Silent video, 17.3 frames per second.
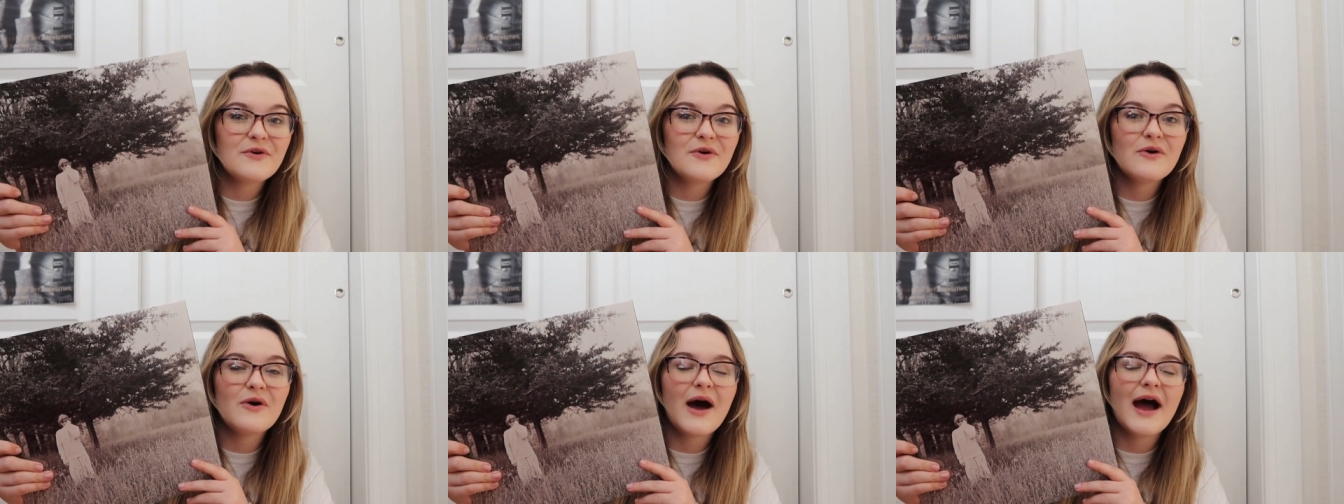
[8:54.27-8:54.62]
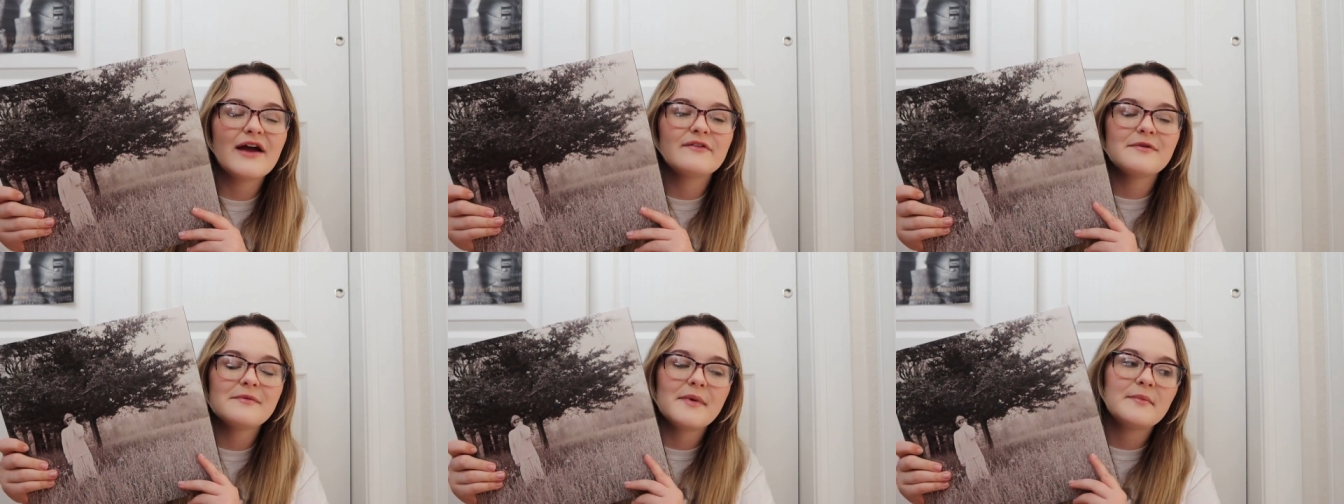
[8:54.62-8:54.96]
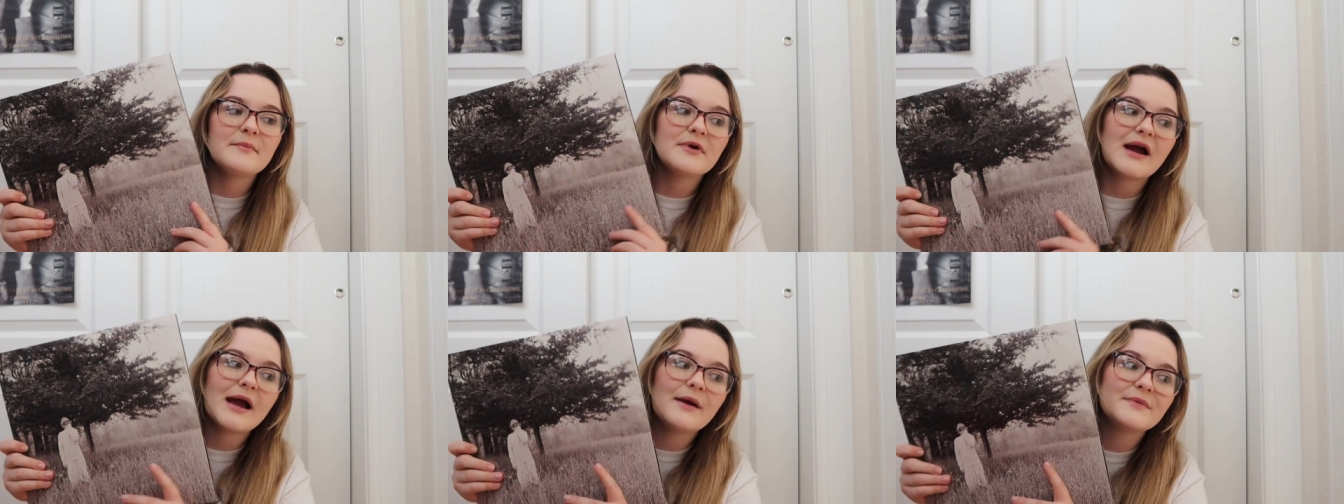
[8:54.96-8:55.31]
I
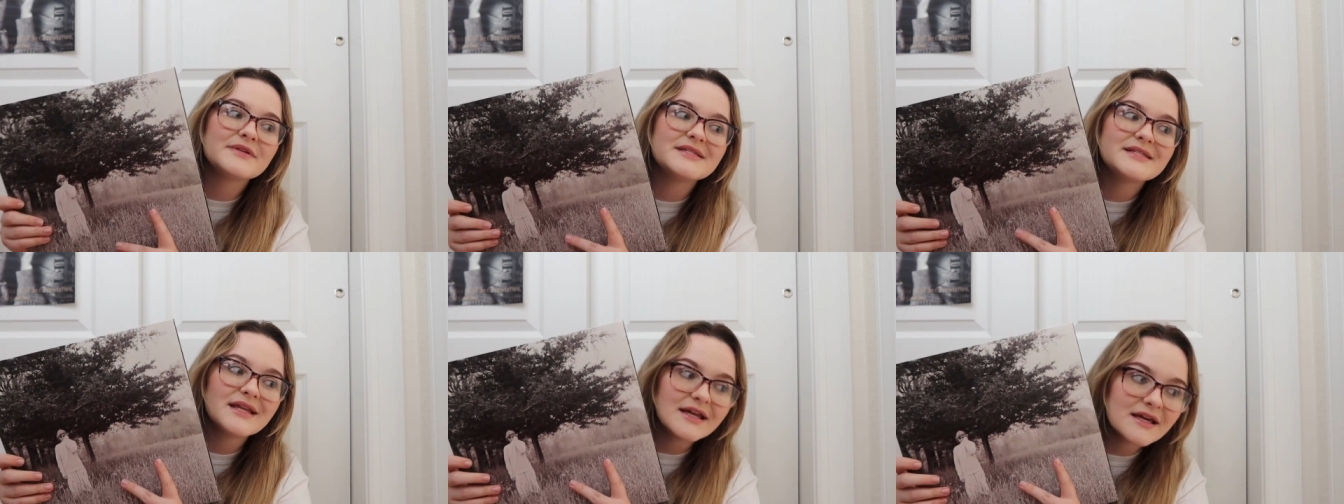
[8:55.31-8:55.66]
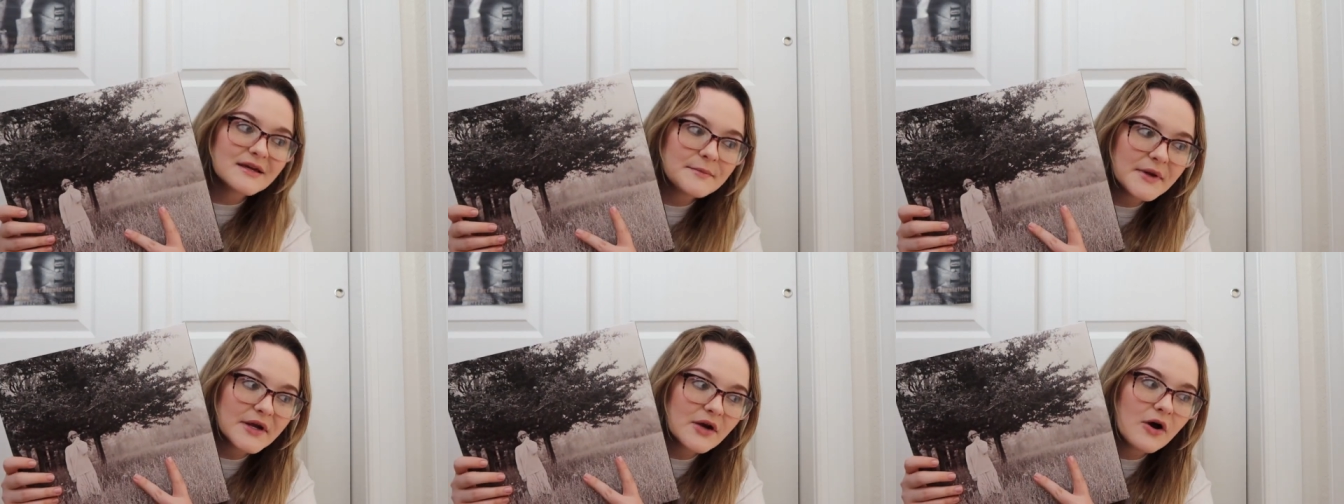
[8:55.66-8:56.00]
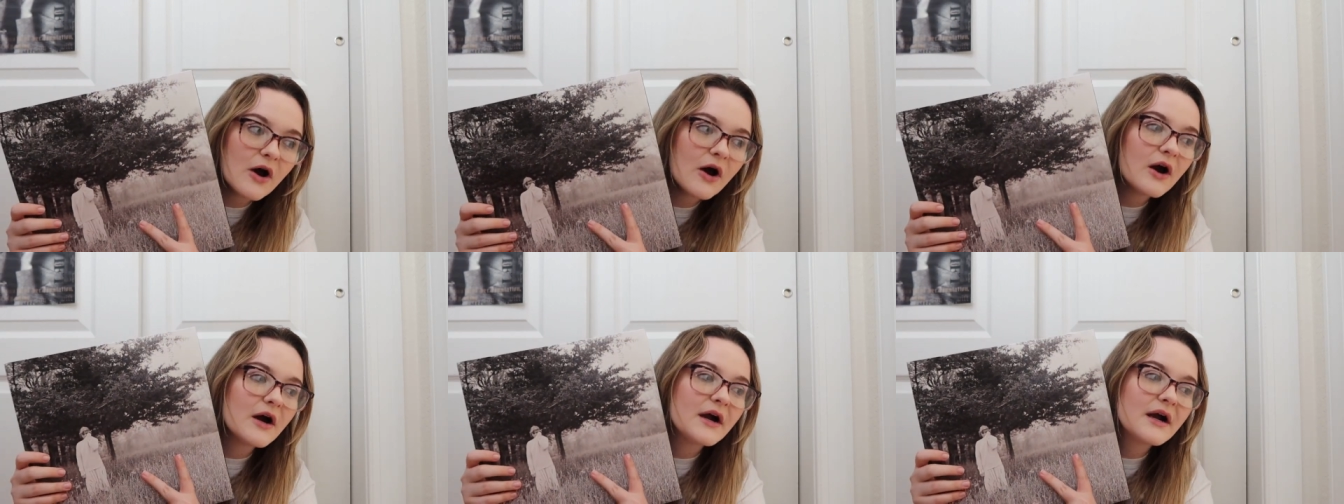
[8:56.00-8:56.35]
remember I was sitting in my
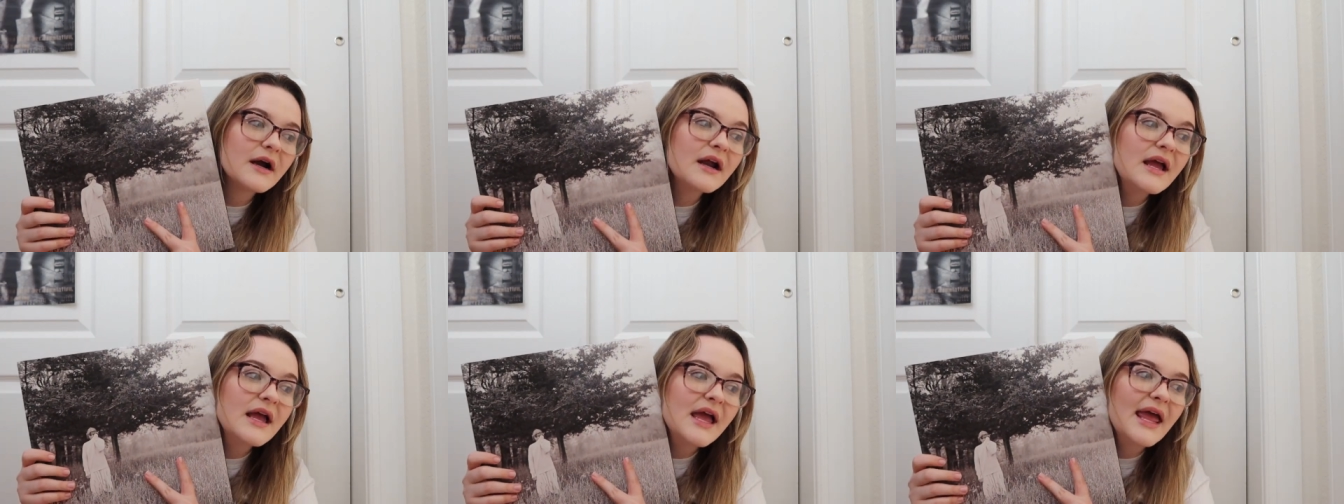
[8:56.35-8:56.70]
car